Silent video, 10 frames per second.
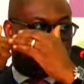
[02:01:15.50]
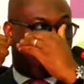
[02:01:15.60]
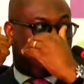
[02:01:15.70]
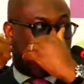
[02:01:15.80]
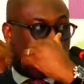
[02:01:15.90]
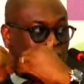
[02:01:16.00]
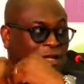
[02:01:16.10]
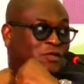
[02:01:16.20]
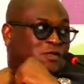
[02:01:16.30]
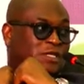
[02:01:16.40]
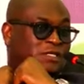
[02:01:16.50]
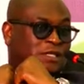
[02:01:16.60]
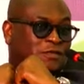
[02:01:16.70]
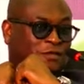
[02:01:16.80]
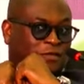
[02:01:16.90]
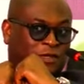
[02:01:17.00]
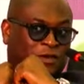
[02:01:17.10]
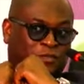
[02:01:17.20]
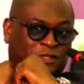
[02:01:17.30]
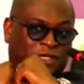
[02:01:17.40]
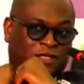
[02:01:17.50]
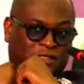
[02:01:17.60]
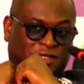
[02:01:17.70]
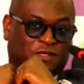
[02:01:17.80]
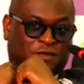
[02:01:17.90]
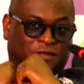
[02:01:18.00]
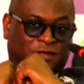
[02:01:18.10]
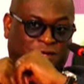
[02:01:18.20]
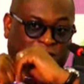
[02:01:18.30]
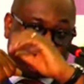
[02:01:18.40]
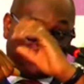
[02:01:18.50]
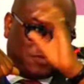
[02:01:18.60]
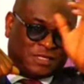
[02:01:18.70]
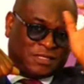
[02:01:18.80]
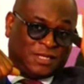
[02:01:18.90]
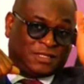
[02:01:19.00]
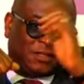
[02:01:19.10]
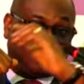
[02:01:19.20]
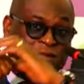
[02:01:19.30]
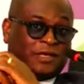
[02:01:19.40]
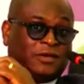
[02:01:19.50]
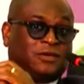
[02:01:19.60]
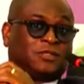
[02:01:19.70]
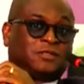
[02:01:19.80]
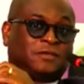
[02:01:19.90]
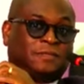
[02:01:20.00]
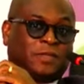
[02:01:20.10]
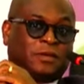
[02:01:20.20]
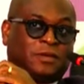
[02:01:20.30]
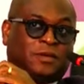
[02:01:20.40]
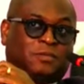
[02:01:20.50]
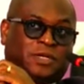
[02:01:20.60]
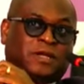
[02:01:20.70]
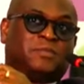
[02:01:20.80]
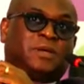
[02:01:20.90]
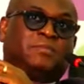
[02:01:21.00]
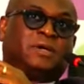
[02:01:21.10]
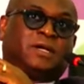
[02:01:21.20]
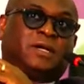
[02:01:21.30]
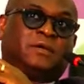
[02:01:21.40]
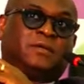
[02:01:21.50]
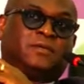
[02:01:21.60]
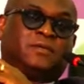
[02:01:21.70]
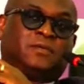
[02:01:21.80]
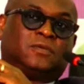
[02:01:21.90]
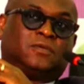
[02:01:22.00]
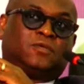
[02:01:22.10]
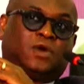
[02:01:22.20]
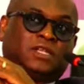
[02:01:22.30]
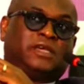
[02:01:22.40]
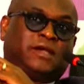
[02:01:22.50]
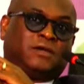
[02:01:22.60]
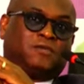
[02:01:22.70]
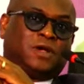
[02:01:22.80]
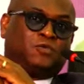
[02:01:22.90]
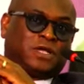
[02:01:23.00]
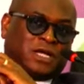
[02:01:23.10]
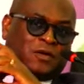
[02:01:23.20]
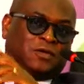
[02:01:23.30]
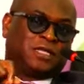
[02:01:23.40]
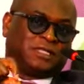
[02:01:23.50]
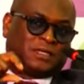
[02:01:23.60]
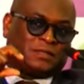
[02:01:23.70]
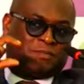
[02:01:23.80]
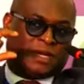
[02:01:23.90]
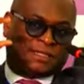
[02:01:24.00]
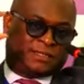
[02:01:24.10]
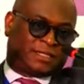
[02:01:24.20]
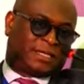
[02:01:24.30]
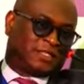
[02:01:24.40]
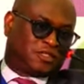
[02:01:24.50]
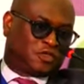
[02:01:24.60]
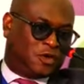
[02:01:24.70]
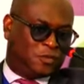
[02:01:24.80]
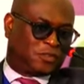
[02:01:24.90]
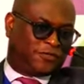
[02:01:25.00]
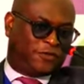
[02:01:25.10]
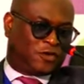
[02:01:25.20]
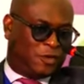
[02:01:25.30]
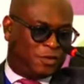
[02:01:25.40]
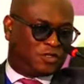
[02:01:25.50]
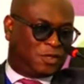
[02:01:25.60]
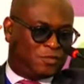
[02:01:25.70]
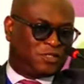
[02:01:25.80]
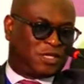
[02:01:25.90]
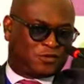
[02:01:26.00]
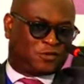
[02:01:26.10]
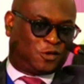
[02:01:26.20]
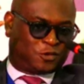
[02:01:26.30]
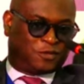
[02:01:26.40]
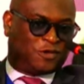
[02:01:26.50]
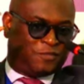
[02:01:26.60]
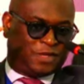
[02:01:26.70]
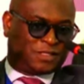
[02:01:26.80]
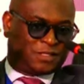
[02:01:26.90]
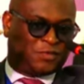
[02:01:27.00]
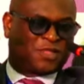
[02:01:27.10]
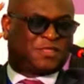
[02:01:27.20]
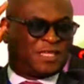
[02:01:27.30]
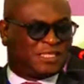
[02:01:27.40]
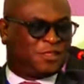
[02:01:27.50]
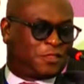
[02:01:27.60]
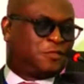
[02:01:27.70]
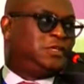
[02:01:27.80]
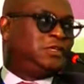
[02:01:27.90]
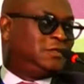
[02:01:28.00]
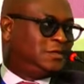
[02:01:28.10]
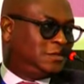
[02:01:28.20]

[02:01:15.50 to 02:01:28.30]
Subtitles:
When I was president of the LPG Association, I was resident in Lagos. But I remember one year when we calculated my ticket stops for coming to Abuja to talk to government, there were 33